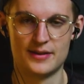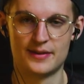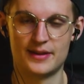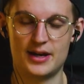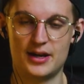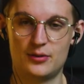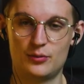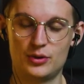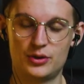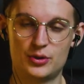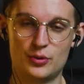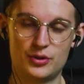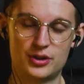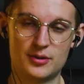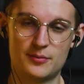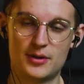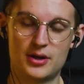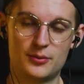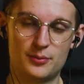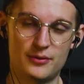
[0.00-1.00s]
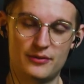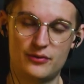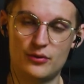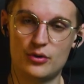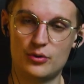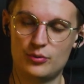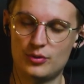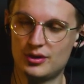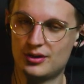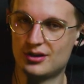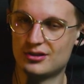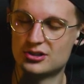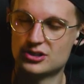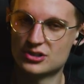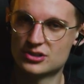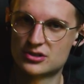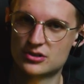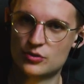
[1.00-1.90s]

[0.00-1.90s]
And we talked about before with the just